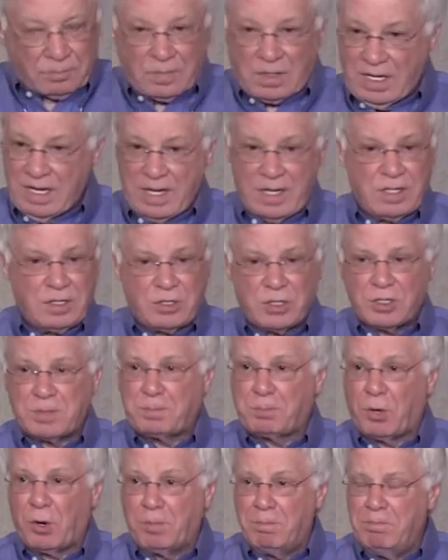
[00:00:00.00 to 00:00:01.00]
He didn't
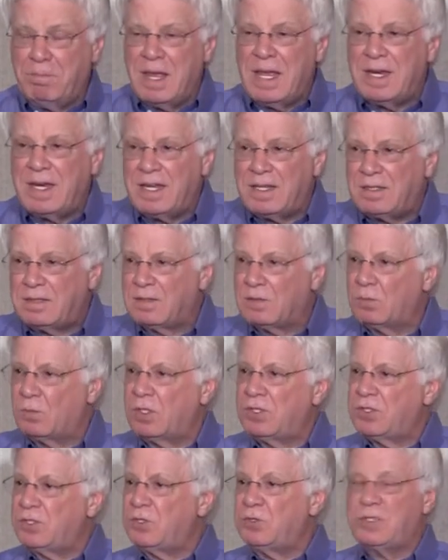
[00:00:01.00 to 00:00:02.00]
just permit it.
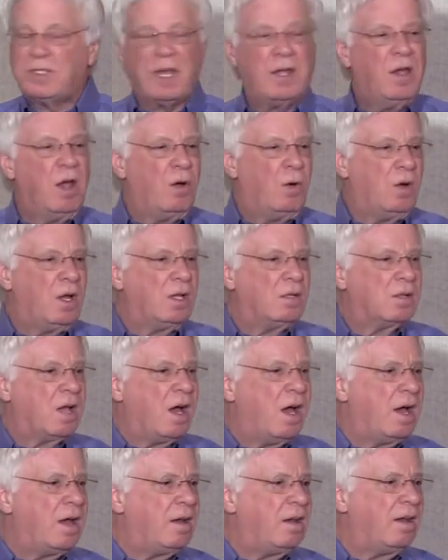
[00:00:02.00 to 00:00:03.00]
Once you say, well,
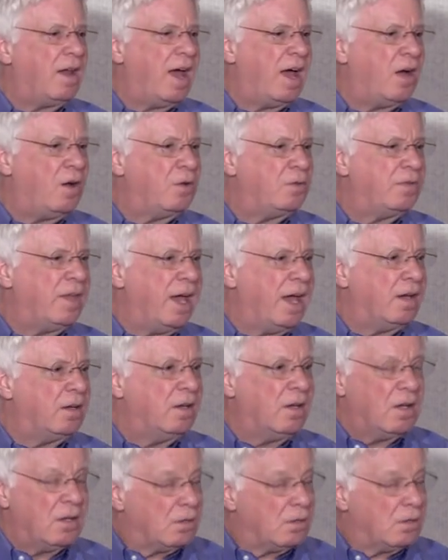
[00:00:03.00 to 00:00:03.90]
God allowed that,